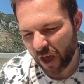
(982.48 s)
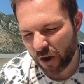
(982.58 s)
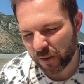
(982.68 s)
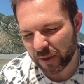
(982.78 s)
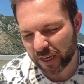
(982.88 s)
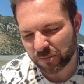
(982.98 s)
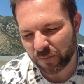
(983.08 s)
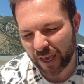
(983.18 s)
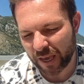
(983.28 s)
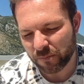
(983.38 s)
Only because
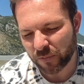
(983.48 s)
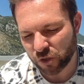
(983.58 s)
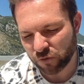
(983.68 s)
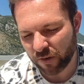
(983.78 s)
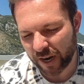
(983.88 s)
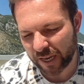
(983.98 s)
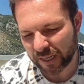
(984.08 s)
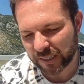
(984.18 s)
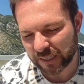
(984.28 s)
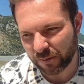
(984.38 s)
being in
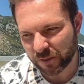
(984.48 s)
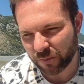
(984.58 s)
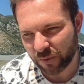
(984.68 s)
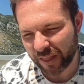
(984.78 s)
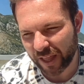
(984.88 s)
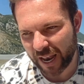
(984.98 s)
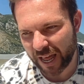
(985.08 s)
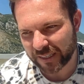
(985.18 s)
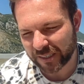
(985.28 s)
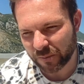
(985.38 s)
Madrid, that was one of the
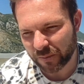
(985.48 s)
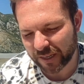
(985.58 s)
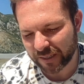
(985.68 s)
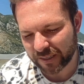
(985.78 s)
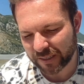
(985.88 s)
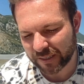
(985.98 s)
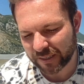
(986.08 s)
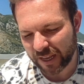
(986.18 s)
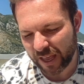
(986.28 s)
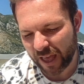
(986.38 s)
latter
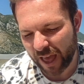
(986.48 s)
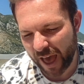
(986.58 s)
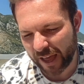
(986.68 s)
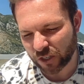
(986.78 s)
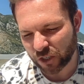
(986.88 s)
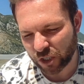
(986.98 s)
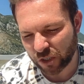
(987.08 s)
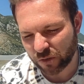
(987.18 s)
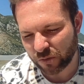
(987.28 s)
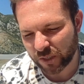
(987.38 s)
ones. And
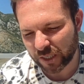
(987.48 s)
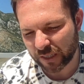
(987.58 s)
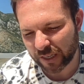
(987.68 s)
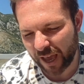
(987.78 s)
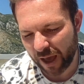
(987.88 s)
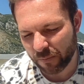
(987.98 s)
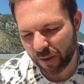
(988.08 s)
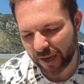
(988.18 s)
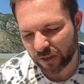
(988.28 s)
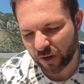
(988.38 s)
due to the
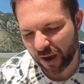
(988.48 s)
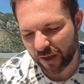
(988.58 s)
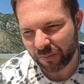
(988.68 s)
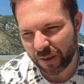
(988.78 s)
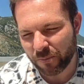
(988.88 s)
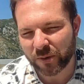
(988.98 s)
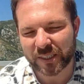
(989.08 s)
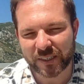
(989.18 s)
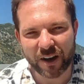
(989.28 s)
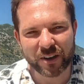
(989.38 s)
campaign trail, people were
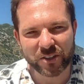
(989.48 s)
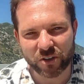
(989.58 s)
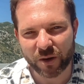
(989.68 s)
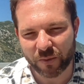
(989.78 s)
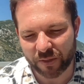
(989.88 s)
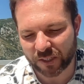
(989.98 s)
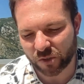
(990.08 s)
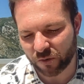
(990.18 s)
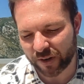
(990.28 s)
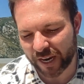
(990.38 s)
starstruck when they
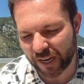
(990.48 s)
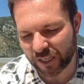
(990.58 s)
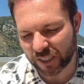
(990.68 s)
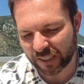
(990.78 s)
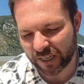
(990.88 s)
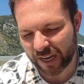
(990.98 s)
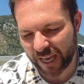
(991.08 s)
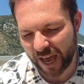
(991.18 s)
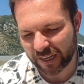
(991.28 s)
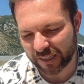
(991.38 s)
saw Ranella. She certainly
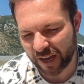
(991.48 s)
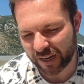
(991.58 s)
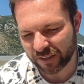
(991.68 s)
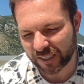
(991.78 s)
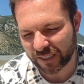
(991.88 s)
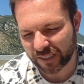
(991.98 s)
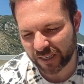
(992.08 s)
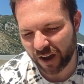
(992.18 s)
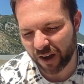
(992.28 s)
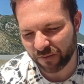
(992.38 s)
had a kind of
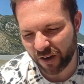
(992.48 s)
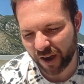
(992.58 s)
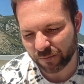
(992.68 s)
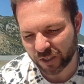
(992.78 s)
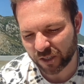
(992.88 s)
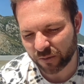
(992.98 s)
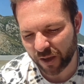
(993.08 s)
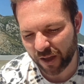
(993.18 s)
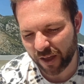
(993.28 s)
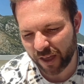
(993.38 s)
star vibe to
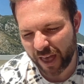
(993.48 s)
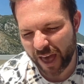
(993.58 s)
her.